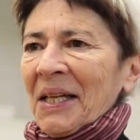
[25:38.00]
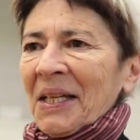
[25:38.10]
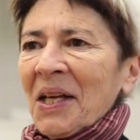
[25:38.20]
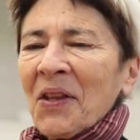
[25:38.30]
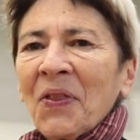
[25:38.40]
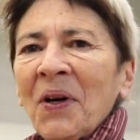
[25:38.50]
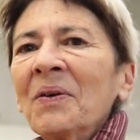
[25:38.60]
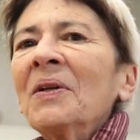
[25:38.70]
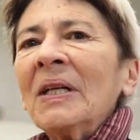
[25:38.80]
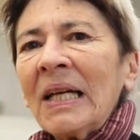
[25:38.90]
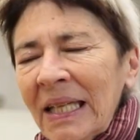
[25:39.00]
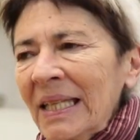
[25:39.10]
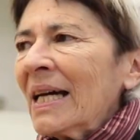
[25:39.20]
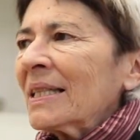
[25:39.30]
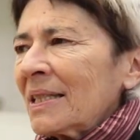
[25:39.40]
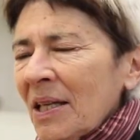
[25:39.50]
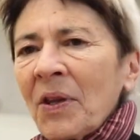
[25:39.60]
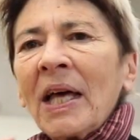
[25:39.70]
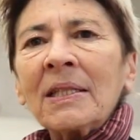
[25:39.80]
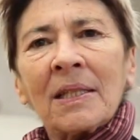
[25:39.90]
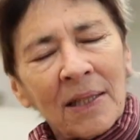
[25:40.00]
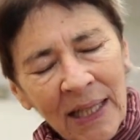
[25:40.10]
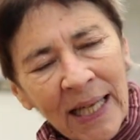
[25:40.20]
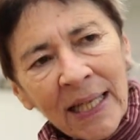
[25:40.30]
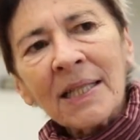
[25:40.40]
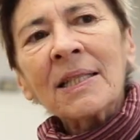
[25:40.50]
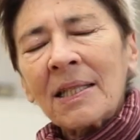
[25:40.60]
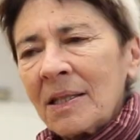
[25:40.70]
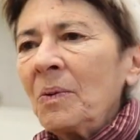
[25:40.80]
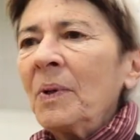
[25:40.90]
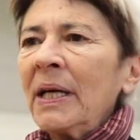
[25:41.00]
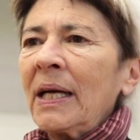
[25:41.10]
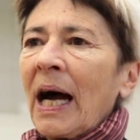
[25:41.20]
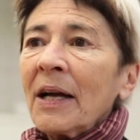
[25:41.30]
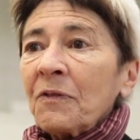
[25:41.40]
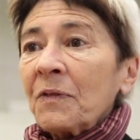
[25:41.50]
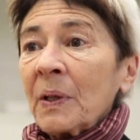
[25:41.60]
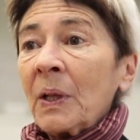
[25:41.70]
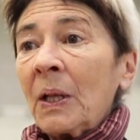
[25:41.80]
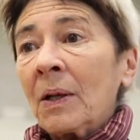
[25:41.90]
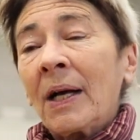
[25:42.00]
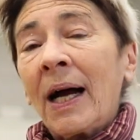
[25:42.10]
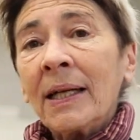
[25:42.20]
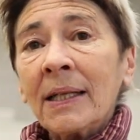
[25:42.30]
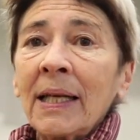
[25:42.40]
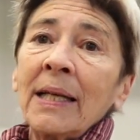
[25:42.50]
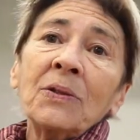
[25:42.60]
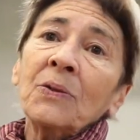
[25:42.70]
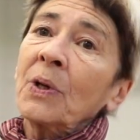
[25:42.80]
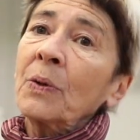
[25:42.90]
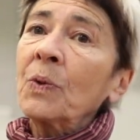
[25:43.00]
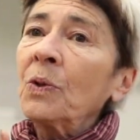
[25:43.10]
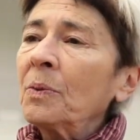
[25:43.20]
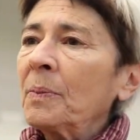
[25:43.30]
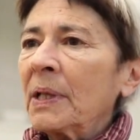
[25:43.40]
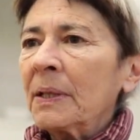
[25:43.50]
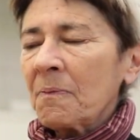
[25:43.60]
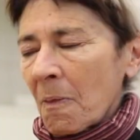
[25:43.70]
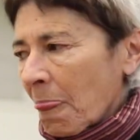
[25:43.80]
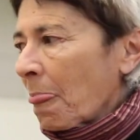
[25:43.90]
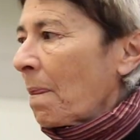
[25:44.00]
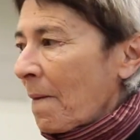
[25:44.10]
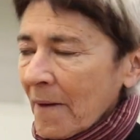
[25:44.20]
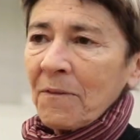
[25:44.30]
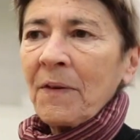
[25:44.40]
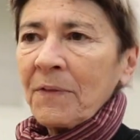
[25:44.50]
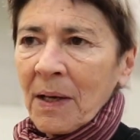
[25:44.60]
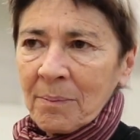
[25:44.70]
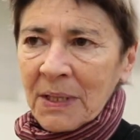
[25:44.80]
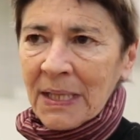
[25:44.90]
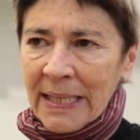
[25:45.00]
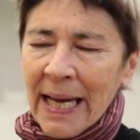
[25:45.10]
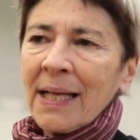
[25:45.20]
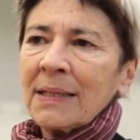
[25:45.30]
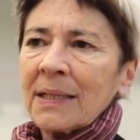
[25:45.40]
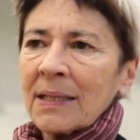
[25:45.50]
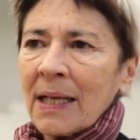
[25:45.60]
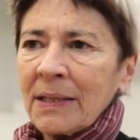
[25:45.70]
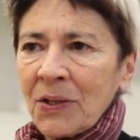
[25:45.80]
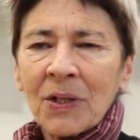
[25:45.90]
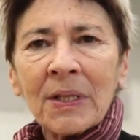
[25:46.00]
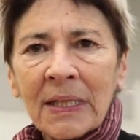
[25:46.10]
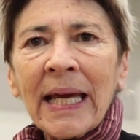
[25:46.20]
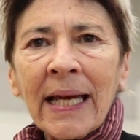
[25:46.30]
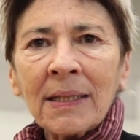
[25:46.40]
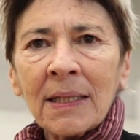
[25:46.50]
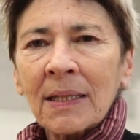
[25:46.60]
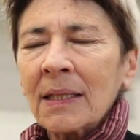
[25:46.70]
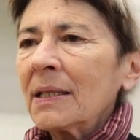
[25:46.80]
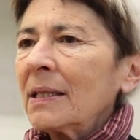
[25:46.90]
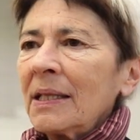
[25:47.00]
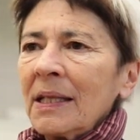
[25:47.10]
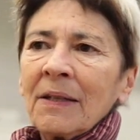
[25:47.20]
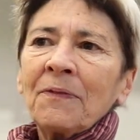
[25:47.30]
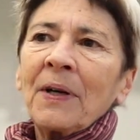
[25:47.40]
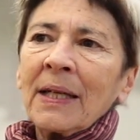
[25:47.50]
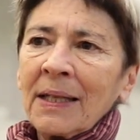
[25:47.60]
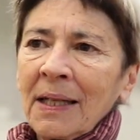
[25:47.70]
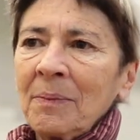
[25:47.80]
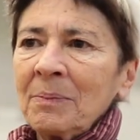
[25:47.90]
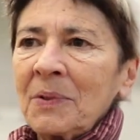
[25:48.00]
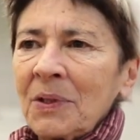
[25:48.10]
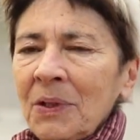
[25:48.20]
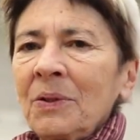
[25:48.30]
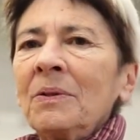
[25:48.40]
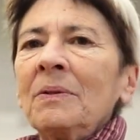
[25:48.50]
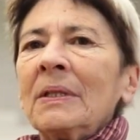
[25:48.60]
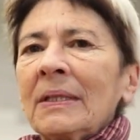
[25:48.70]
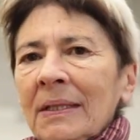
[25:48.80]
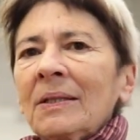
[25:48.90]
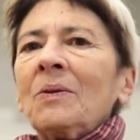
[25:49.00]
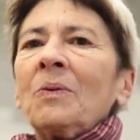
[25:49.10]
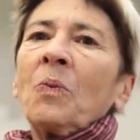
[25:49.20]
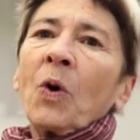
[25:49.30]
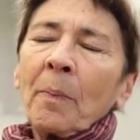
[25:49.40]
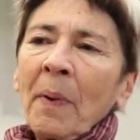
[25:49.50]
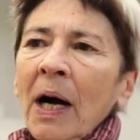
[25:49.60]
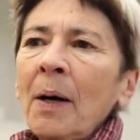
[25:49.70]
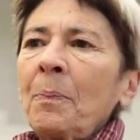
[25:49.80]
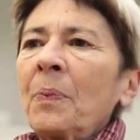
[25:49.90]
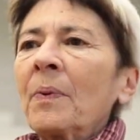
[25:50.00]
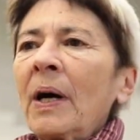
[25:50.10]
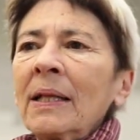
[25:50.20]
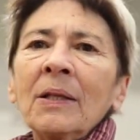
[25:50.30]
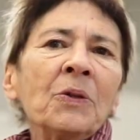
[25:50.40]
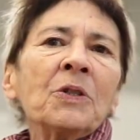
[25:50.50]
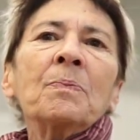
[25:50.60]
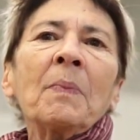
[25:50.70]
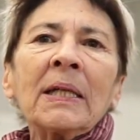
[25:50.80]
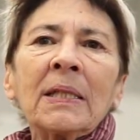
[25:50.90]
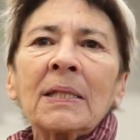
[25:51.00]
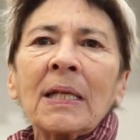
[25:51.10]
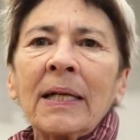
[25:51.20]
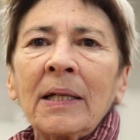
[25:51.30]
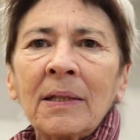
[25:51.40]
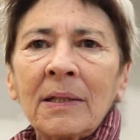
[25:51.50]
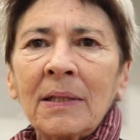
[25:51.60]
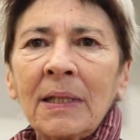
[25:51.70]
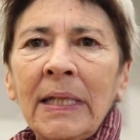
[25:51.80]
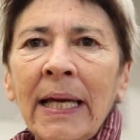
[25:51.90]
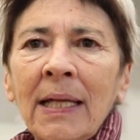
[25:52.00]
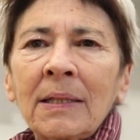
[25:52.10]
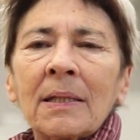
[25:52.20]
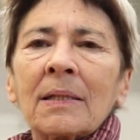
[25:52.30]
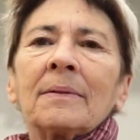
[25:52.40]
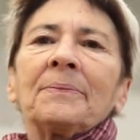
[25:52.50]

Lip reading: And I thought, yes, now that is the way I feel. I can enter a room, and if I've come to dance, I just dance. If I come to warm up, I lose my desire to dance.